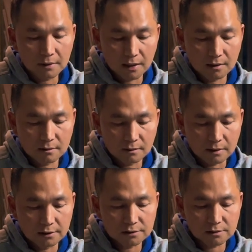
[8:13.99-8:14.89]
and
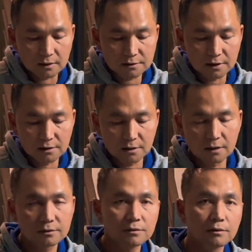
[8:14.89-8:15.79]
this is not
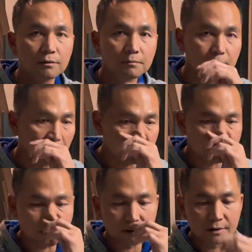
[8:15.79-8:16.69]
16, so that's
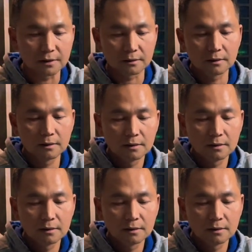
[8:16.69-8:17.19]
pretty good.